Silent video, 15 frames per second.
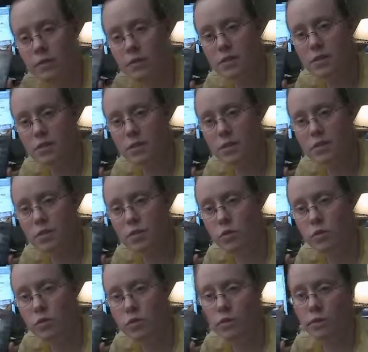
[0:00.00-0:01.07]
It's
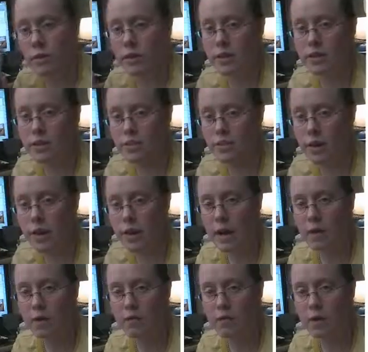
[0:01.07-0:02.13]
in the new releases right
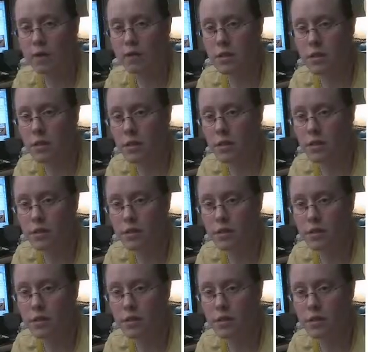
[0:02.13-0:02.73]
now, as far as I know.